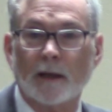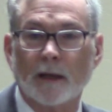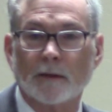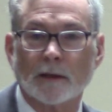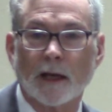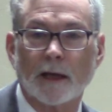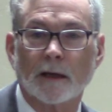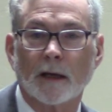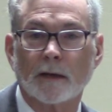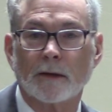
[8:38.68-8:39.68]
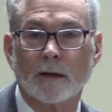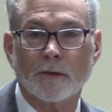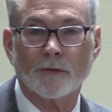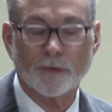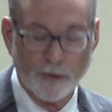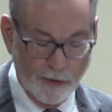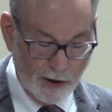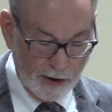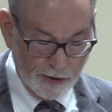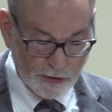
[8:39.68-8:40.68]
in the late
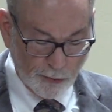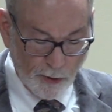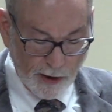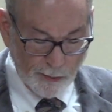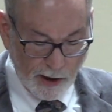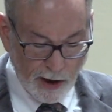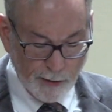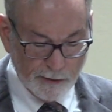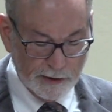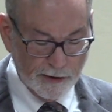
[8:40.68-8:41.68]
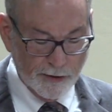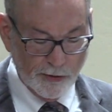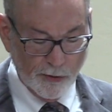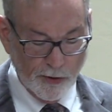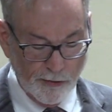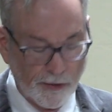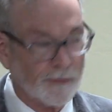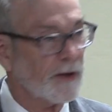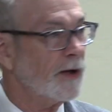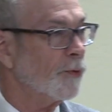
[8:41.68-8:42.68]
1930s when it became clear
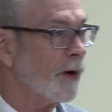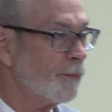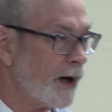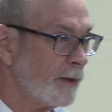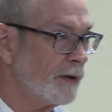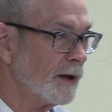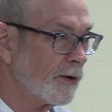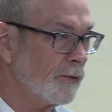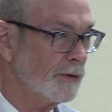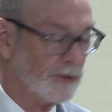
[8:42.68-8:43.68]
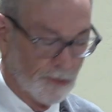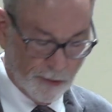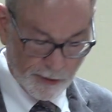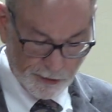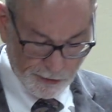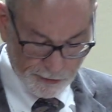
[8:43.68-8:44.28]
that the Republic was going to